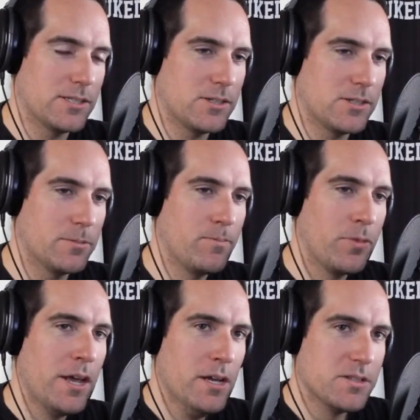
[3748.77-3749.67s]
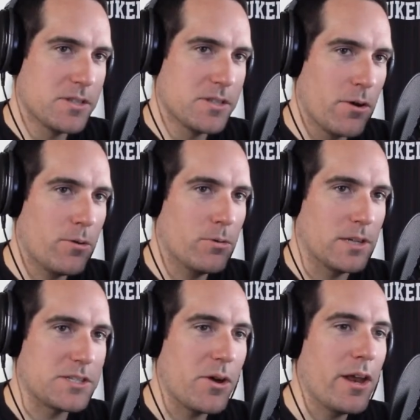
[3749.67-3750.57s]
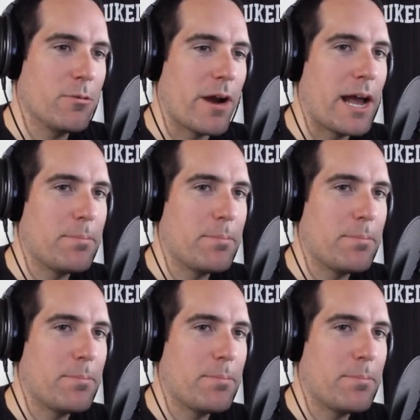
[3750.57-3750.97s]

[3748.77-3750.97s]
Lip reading: year. So let's go ahead and wrap.